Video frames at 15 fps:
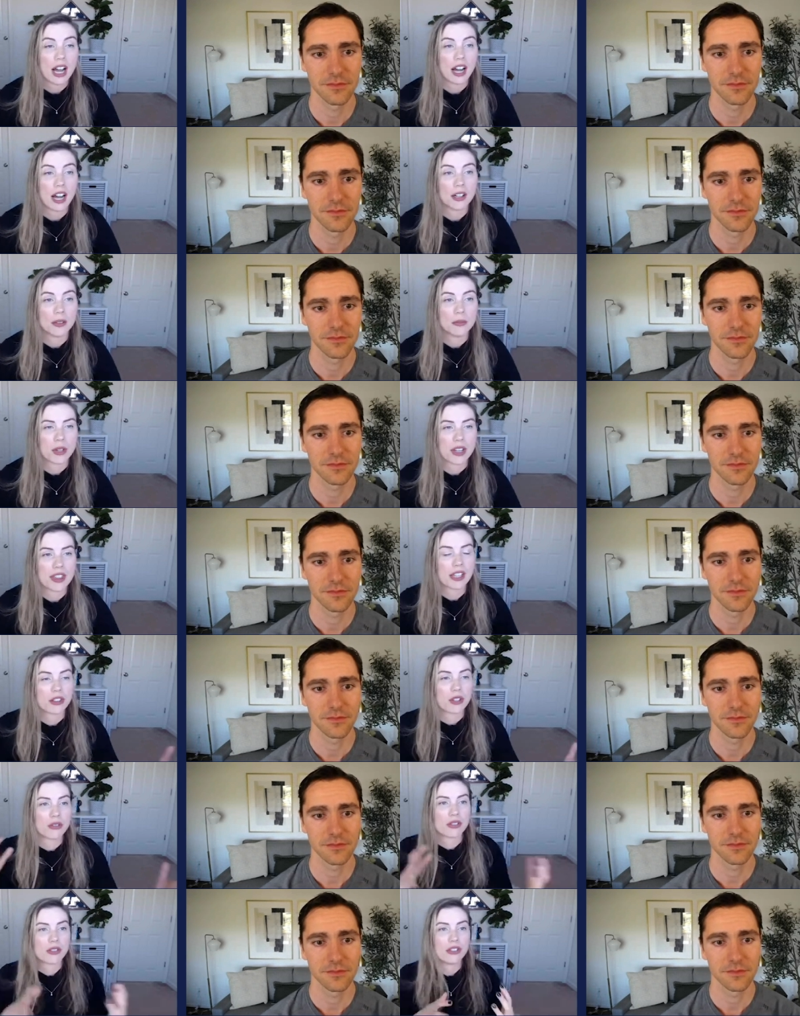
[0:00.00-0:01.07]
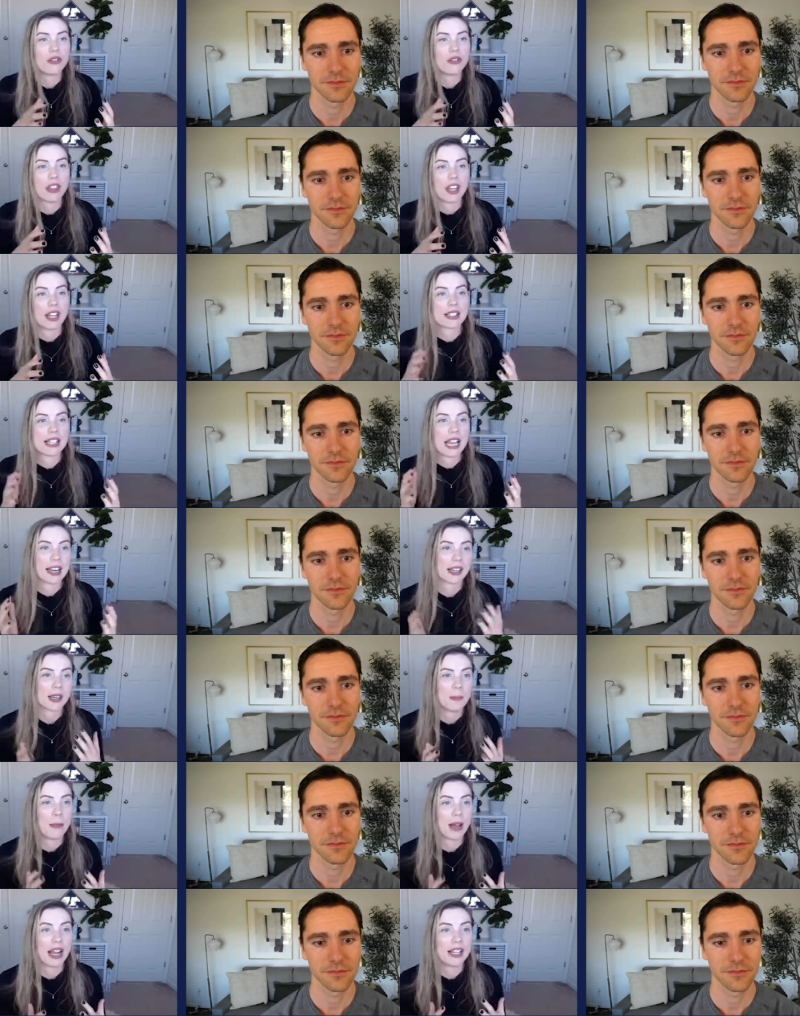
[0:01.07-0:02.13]
Speaker 1: Um, so I think those two things kind of
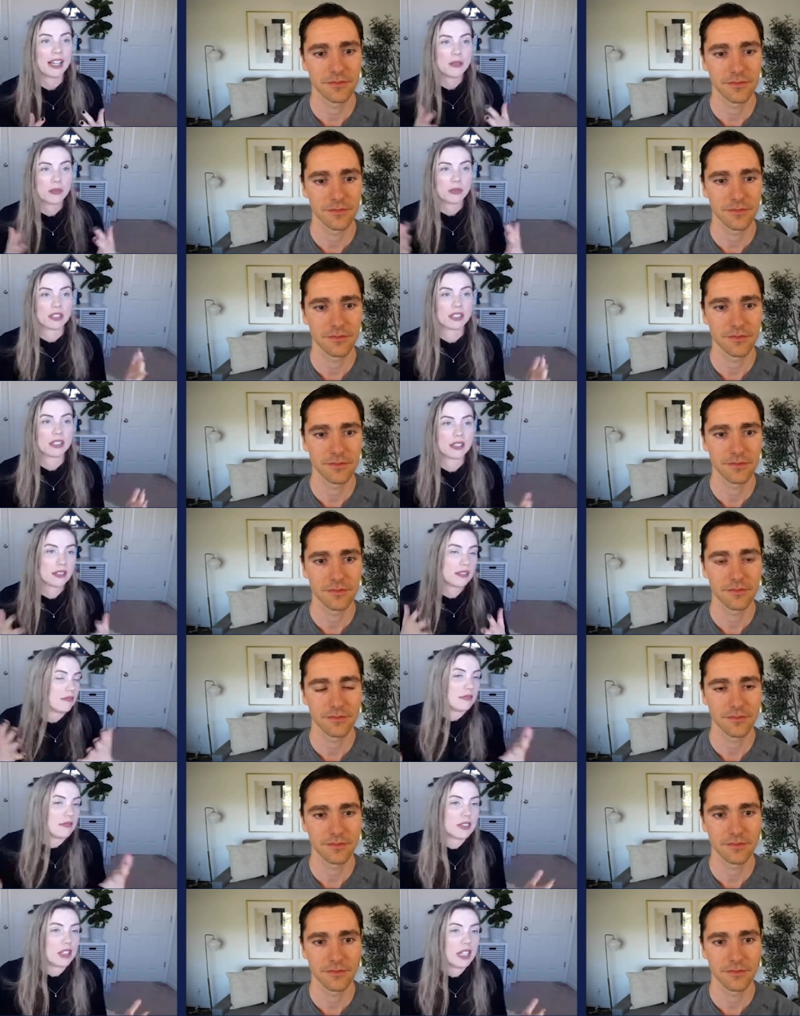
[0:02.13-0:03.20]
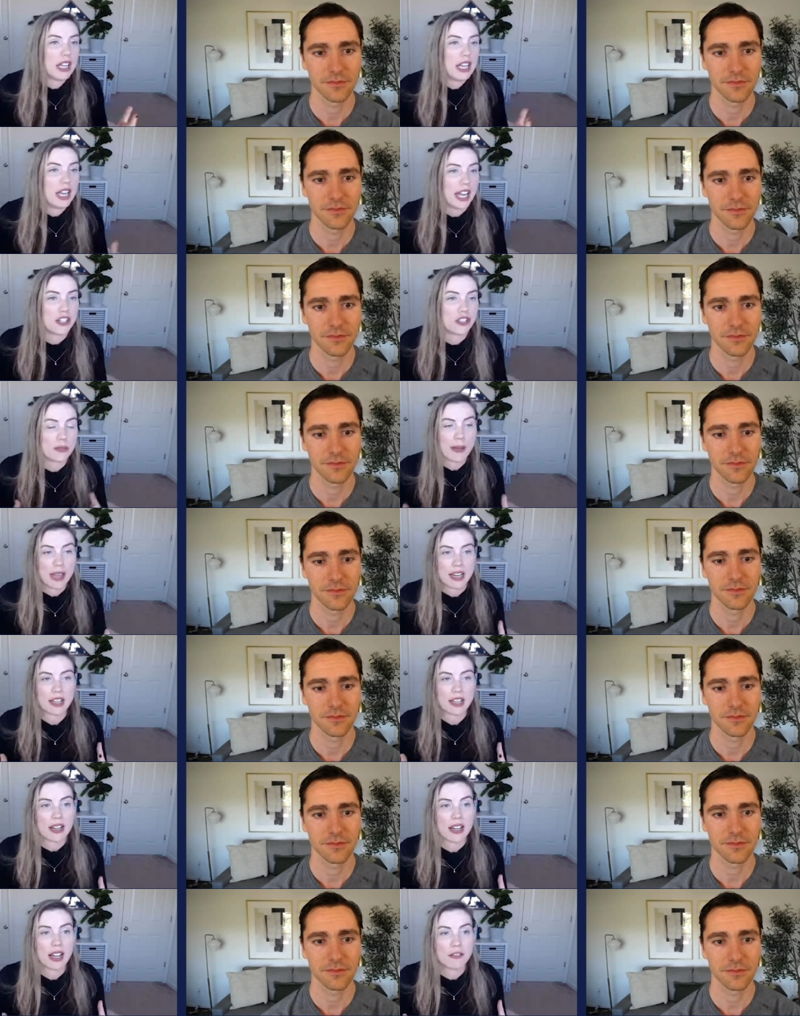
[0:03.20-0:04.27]
combined was, it just made
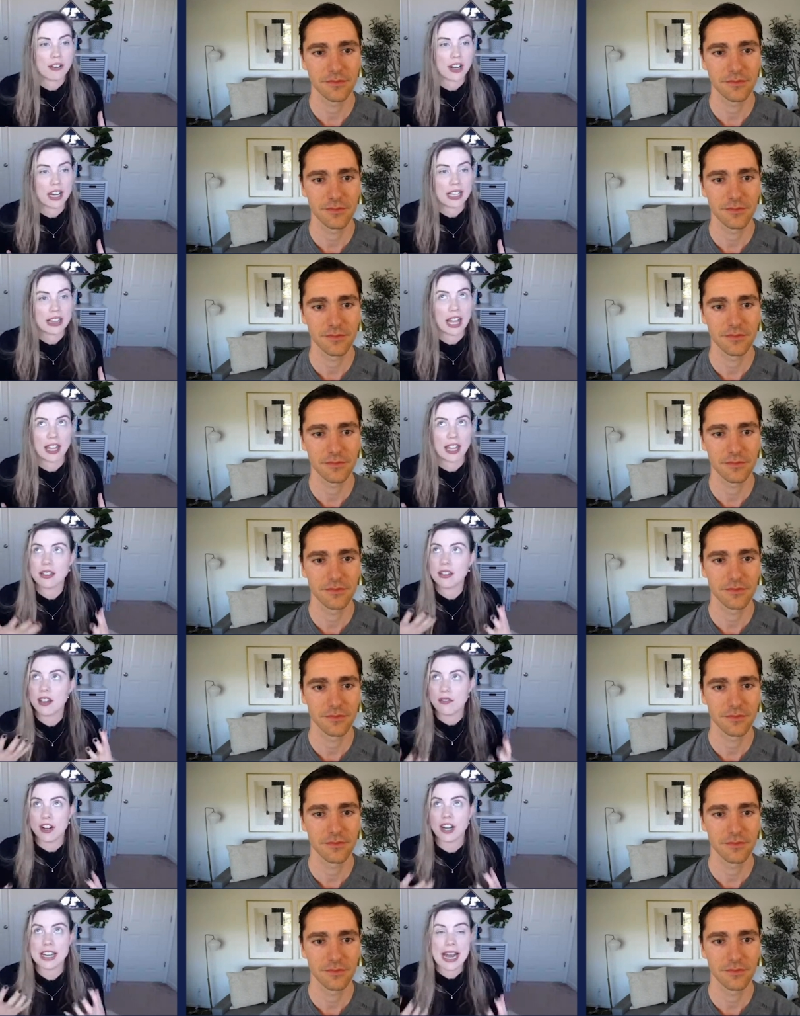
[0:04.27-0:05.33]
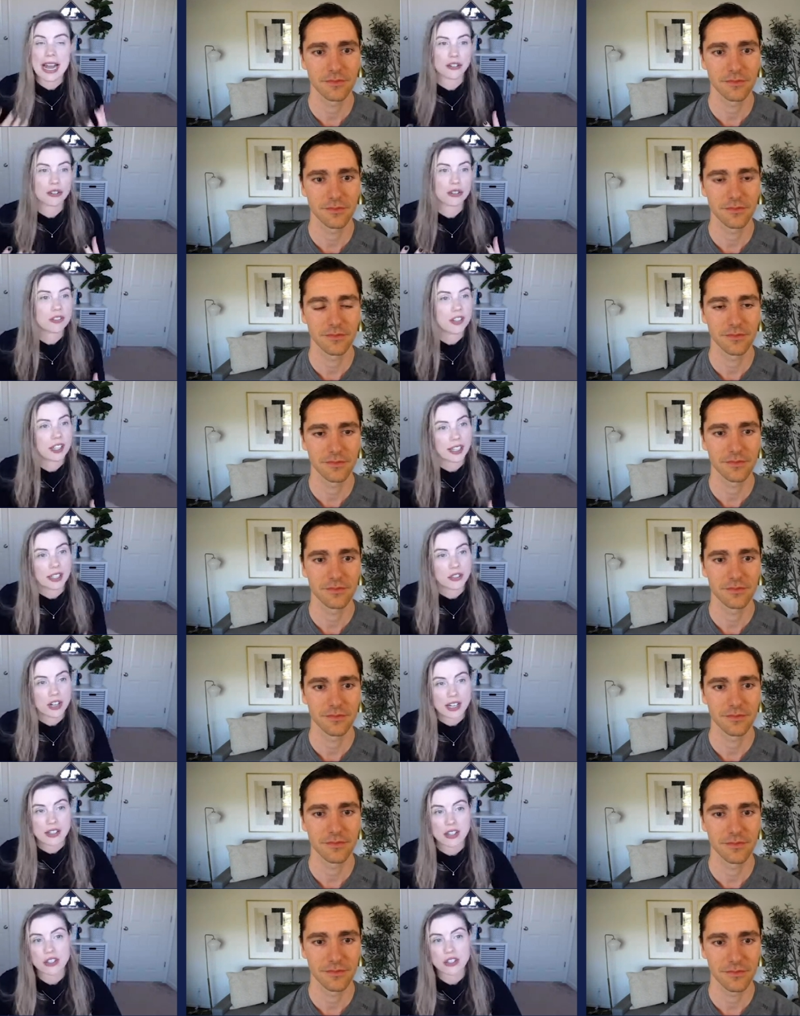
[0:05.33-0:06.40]
it a, a very like a very natural feeling
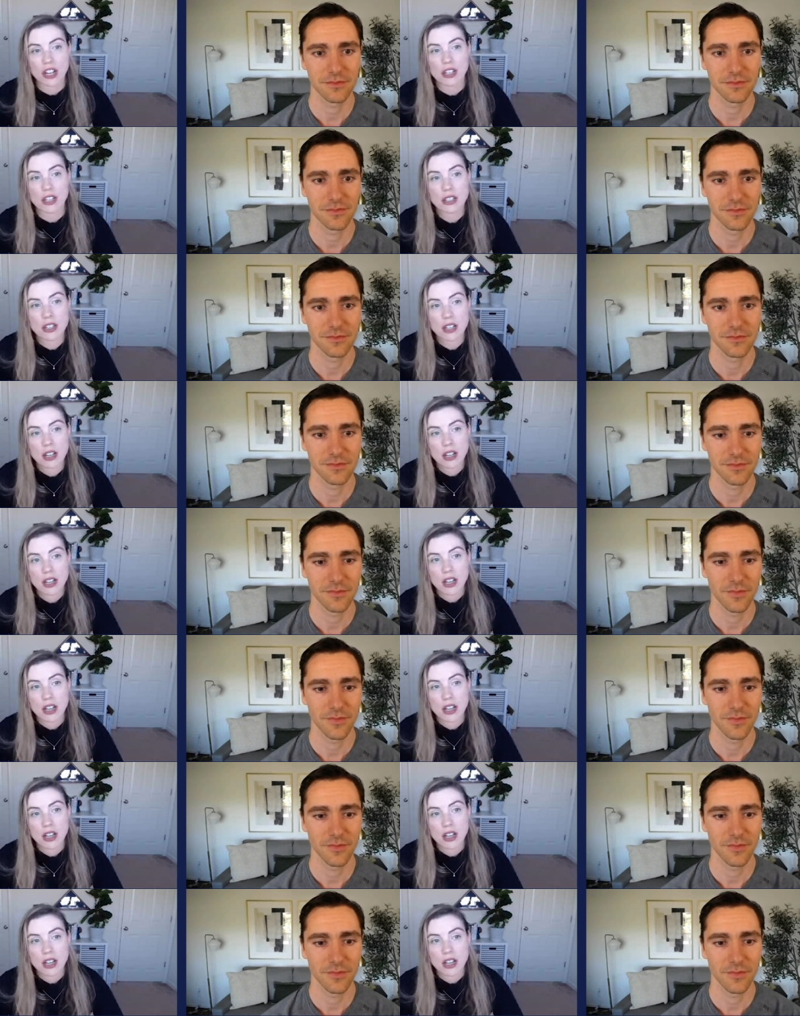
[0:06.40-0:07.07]
transition.